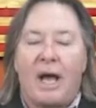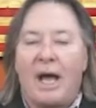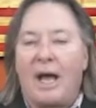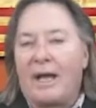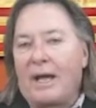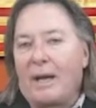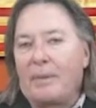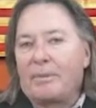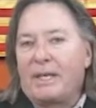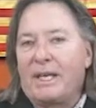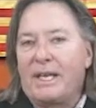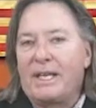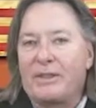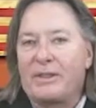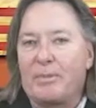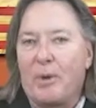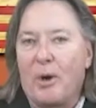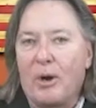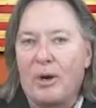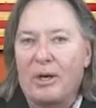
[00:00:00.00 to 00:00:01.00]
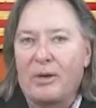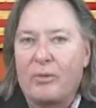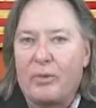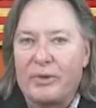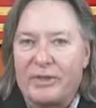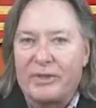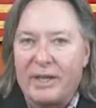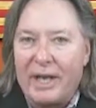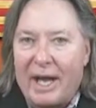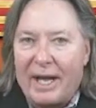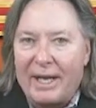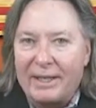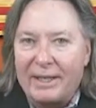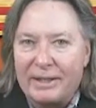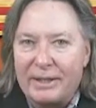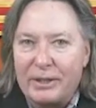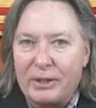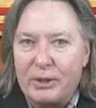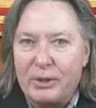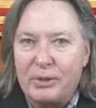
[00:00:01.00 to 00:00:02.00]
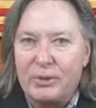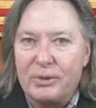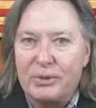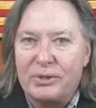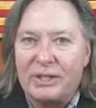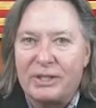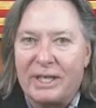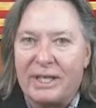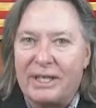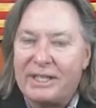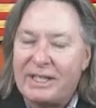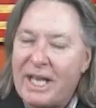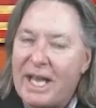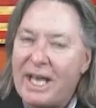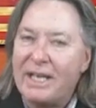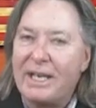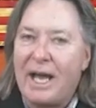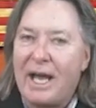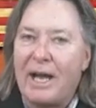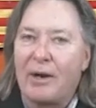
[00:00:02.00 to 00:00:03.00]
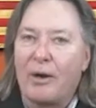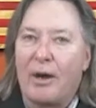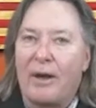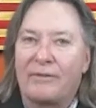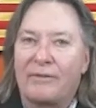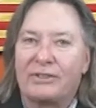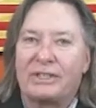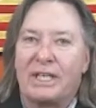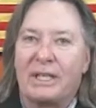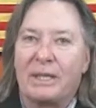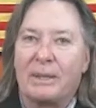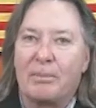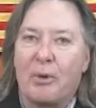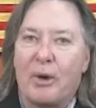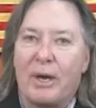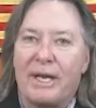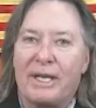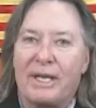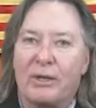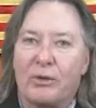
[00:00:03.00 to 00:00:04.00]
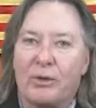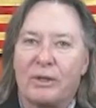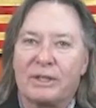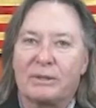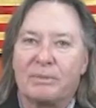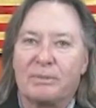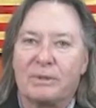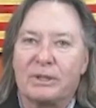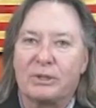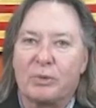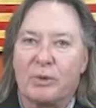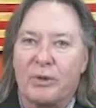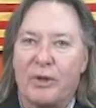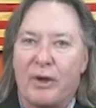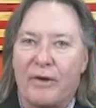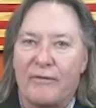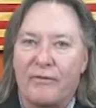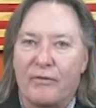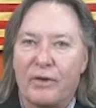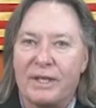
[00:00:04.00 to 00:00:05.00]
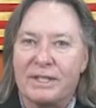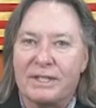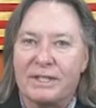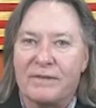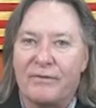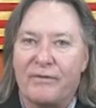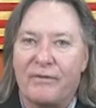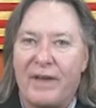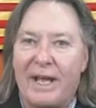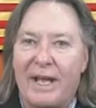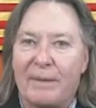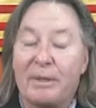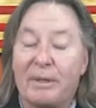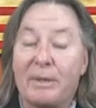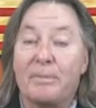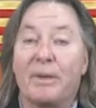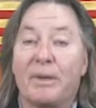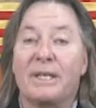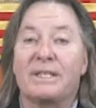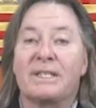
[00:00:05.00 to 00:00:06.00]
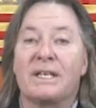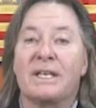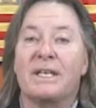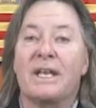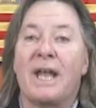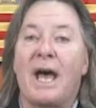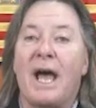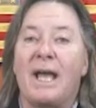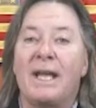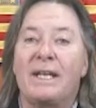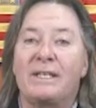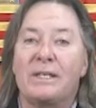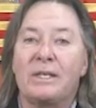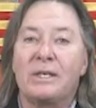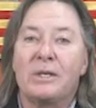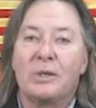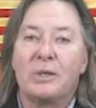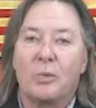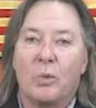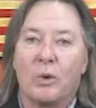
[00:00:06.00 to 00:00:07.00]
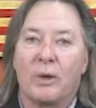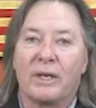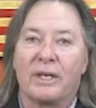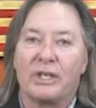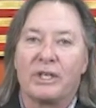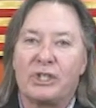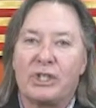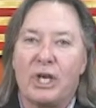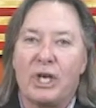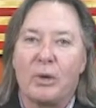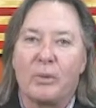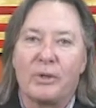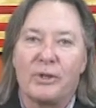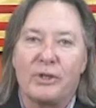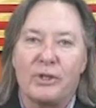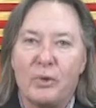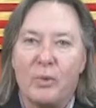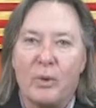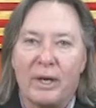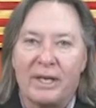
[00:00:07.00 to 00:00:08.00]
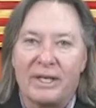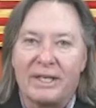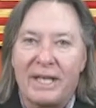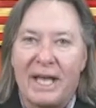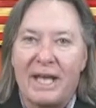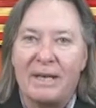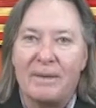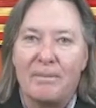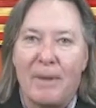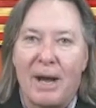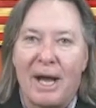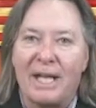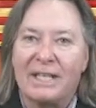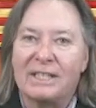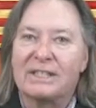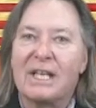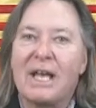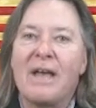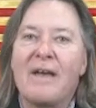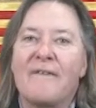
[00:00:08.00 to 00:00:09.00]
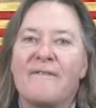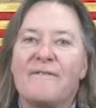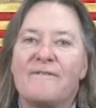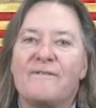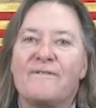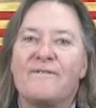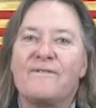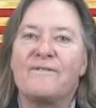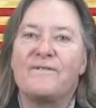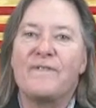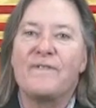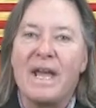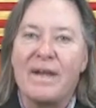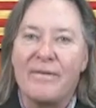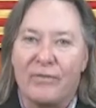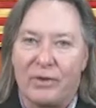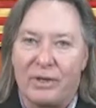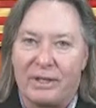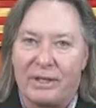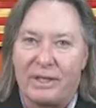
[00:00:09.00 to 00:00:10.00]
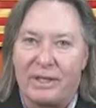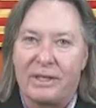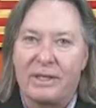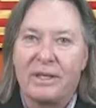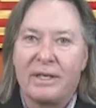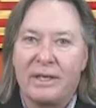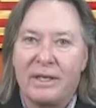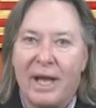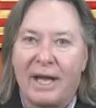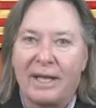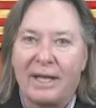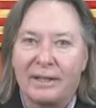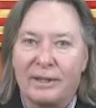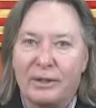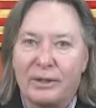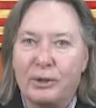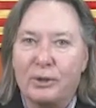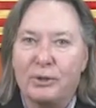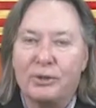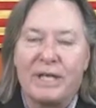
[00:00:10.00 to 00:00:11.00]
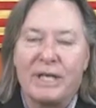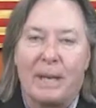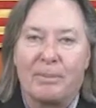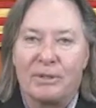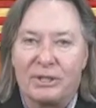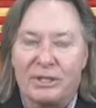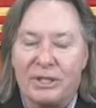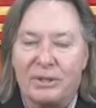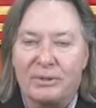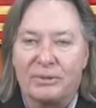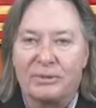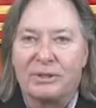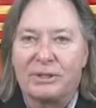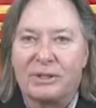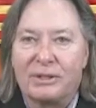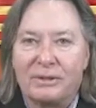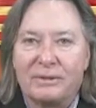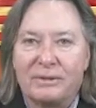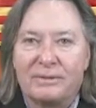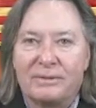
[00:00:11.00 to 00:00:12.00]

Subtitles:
Hi, I'm Keith Mark with the Nightly Nuge, and Ted and I are off celebrating Christmas with our friends and family. But tonight, we're going to share with you one of Ted and mine's favorite Nightly Nuge episodes.